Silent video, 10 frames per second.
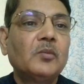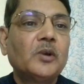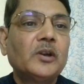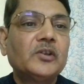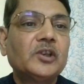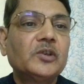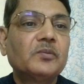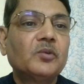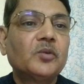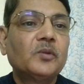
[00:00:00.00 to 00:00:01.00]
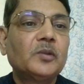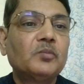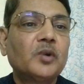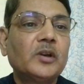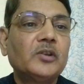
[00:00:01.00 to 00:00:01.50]
0.64 with
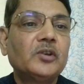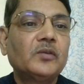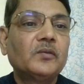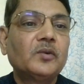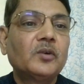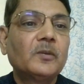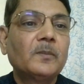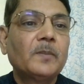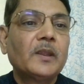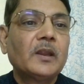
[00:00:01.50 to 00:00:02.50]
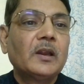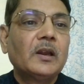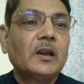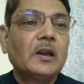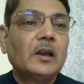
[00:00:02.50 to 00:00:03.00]
0.04
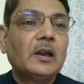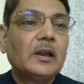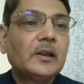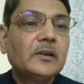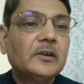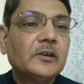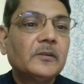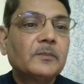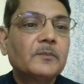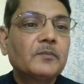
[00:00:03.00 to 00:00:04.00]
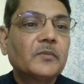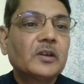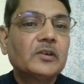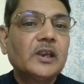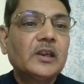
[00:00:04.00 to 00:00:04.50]
and
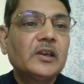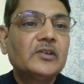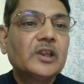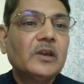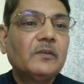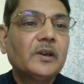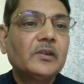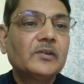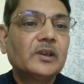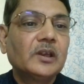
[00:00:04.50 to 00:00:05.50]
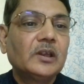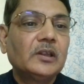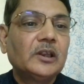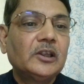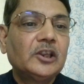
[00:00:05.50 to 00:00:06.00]
take its average,
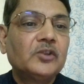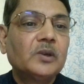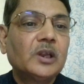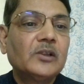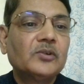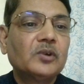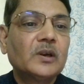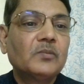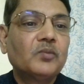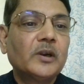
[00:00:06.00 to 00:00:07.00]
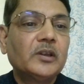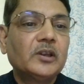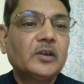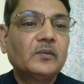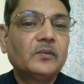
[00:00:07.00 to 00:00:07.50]
then this will also come
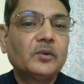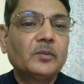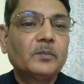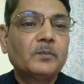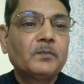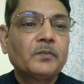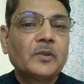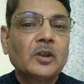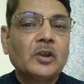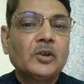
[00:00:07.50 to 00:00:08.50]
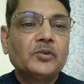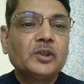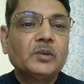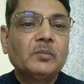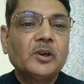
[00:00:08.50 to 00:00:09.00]
0.34. So
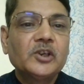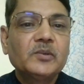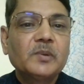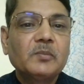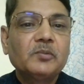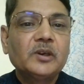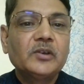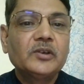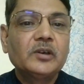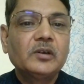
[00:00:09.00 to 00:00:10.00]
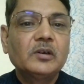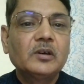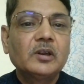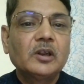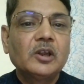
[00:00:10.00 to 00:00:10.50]
the merged population
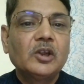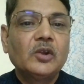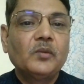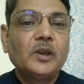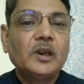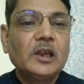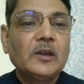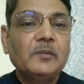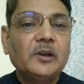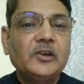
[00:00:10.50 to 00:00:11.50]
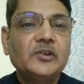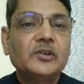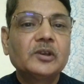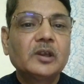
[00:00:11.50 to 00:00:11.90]
will have its